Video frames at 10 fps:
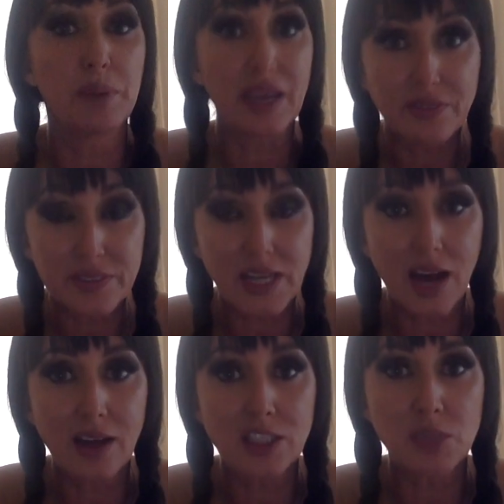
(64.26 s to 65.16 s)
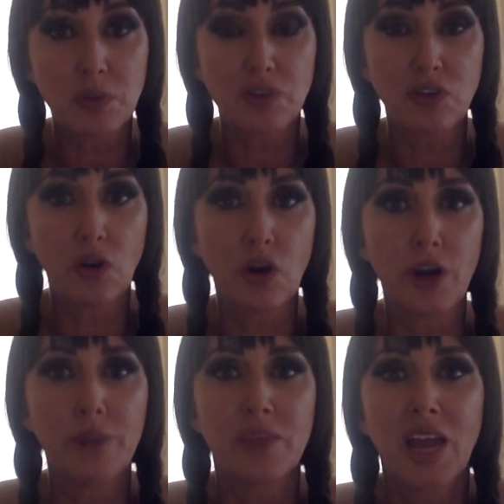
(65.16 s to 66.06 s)
beef tongues
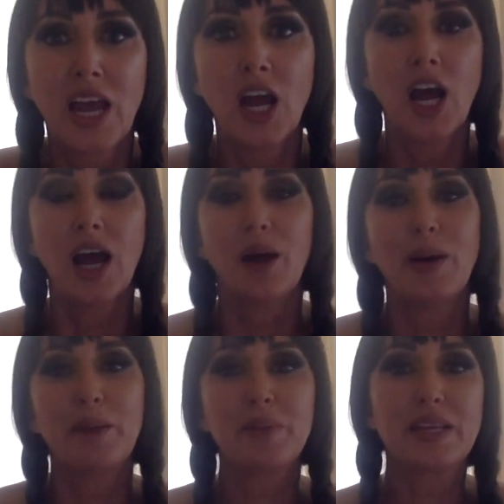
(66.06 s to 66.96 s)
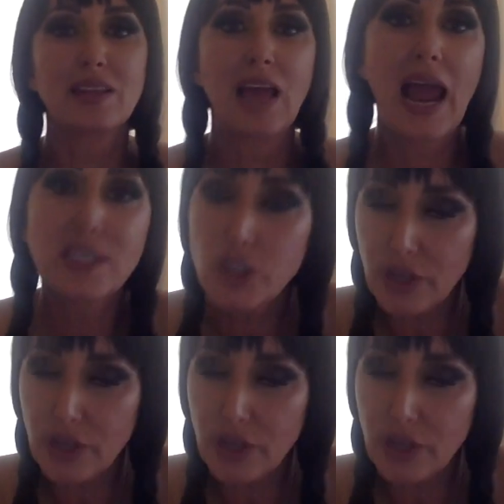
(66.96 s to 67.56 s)
before. And